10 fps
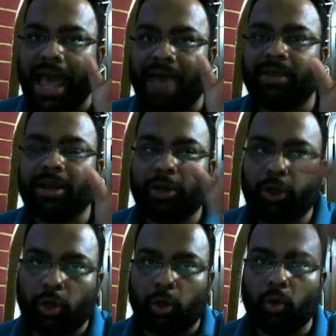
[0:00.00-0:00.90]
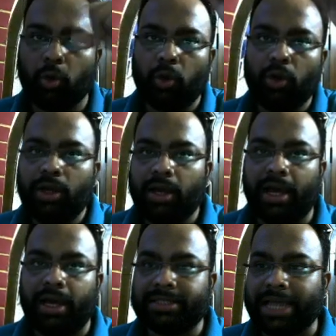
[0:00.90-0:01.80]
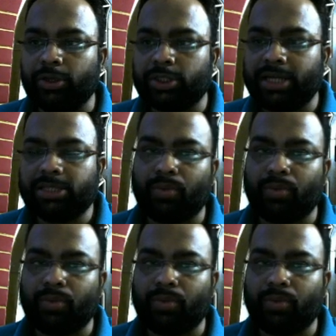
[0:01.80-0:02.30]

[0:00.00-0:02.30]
having two sinusoids,